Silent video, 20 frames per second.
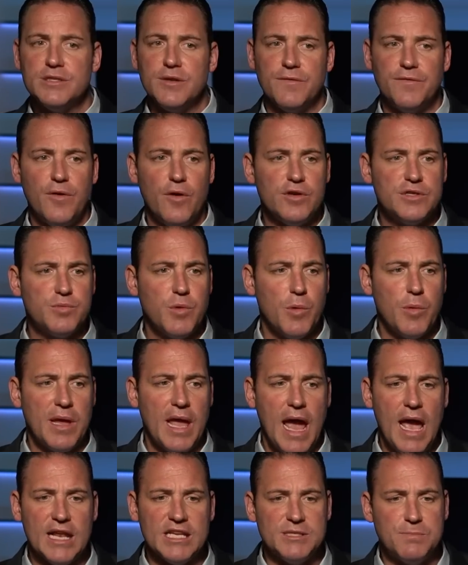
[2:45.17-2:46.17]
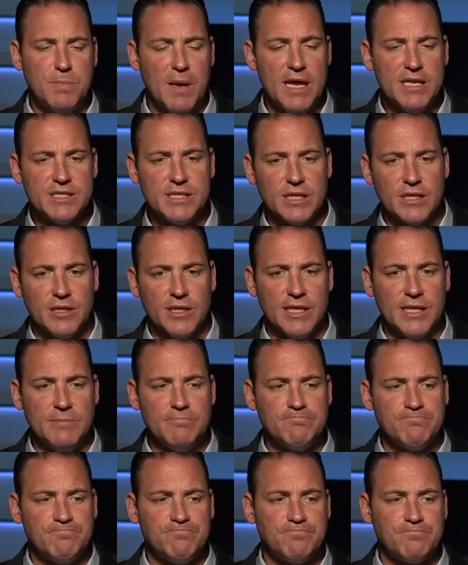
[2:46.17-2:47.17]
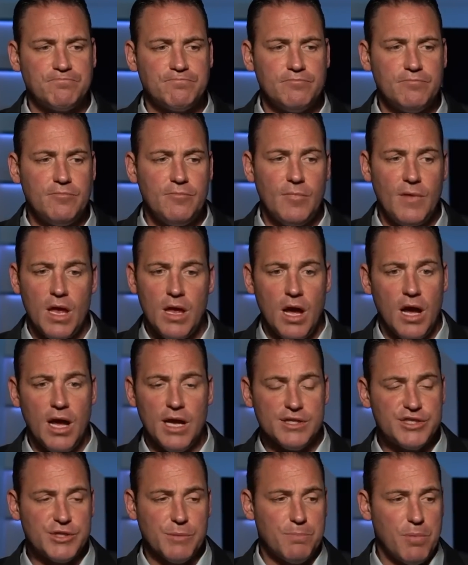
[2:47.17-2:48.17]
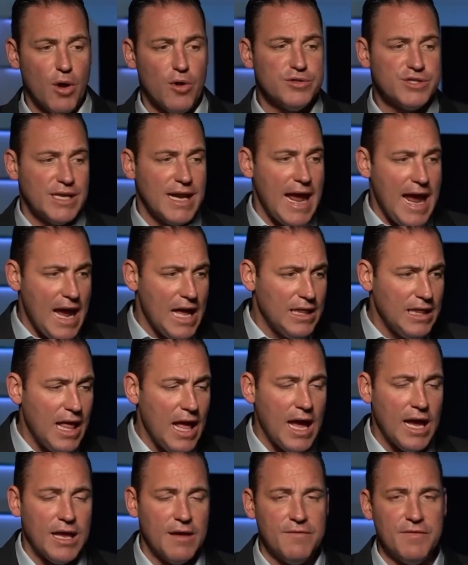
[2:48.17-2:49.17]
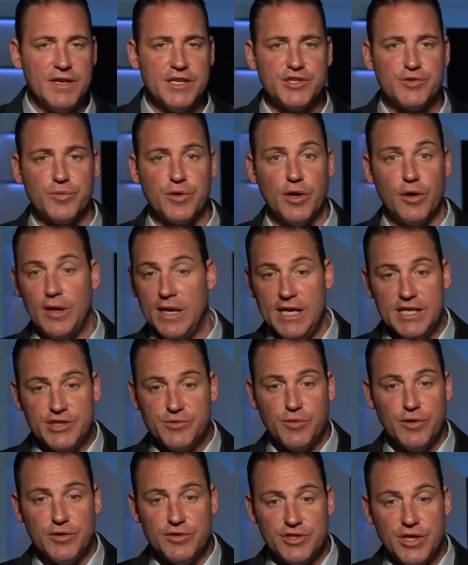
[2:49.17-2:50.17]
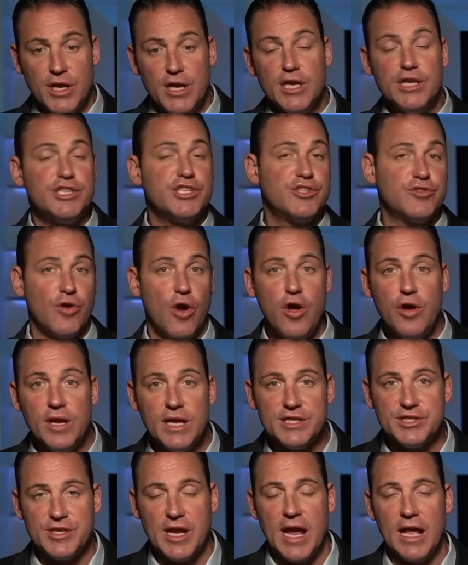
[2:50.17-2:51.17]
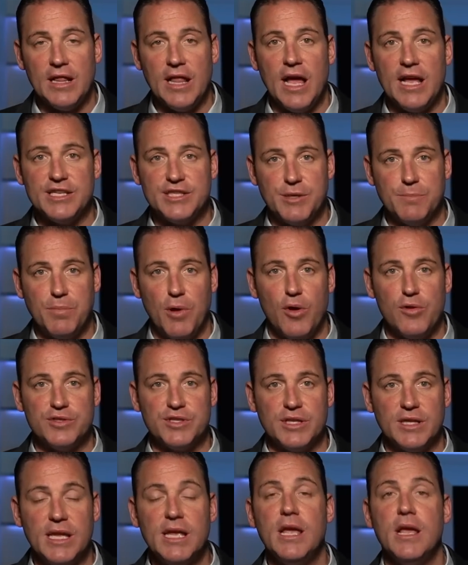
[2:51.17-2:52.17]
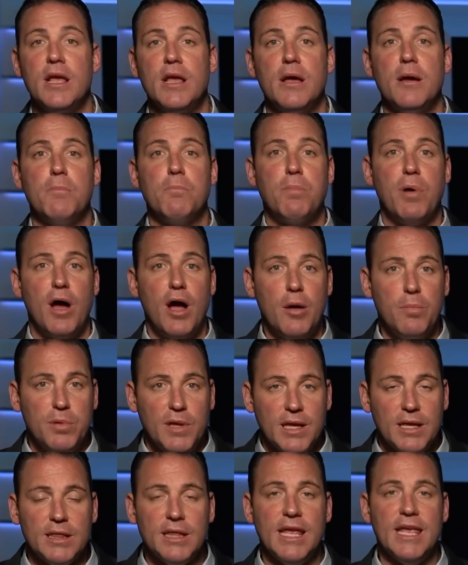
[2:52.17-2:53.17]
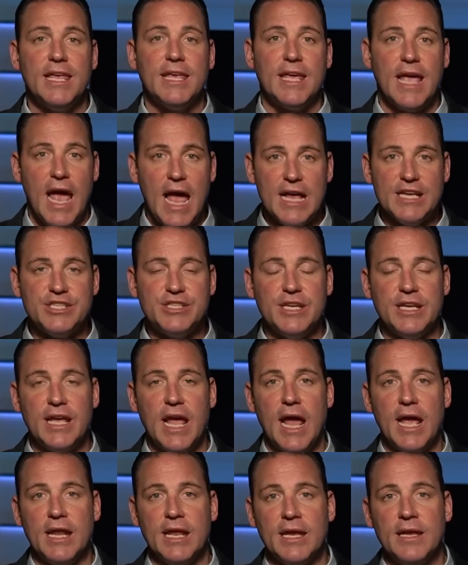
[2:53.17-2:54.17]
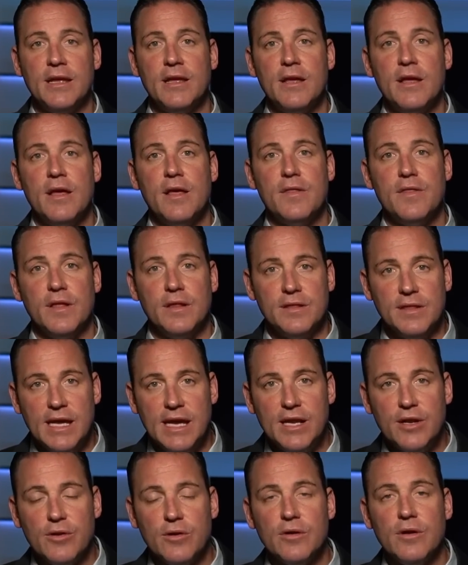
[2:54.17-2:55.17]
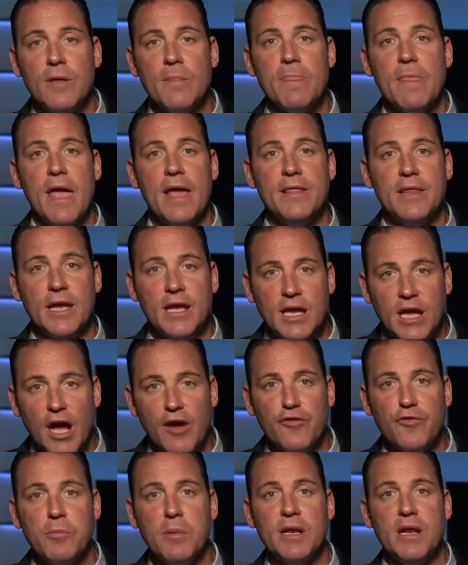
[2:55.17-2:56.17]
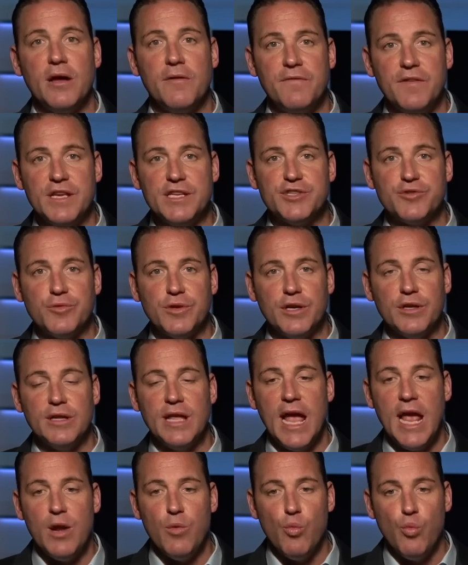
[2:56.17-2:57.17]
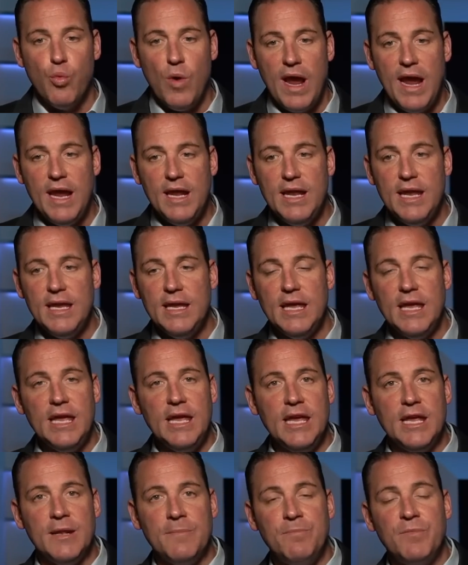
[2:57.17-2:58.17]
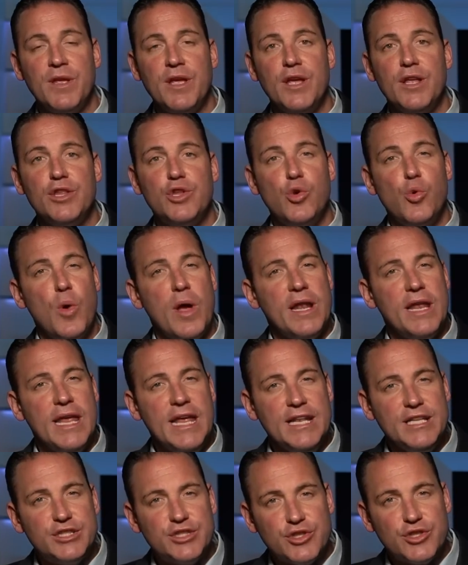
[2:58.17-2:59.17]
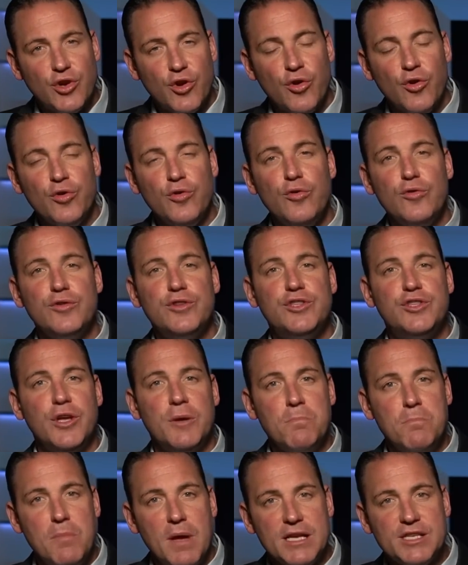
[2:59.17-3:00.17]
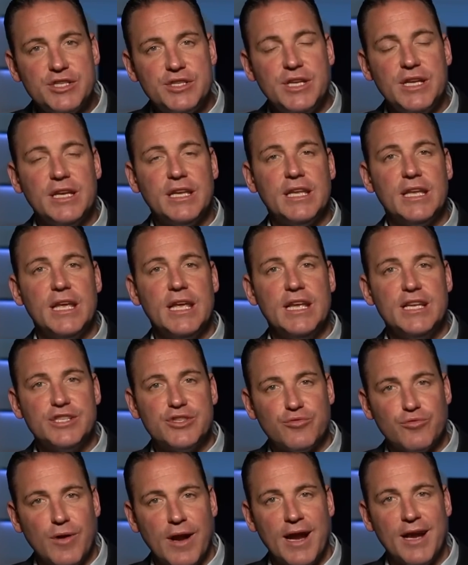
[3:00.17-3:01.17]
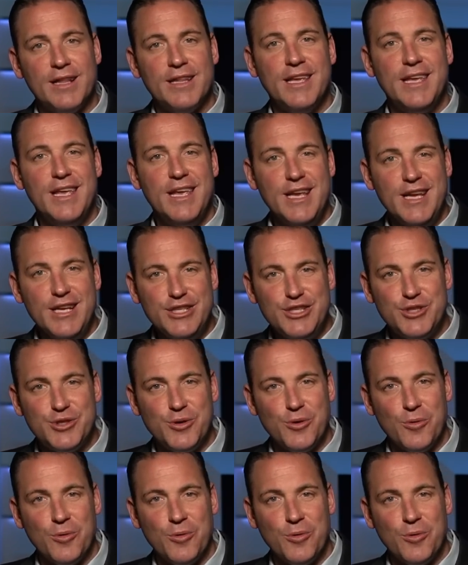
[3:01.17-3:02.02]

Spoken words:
folks, what we had is basically a supposed ally of Israel, Israel's strongest ally, supposedly, publicly castigating the leader and the government of Israel and wading in to an internal domestic Israeli issue.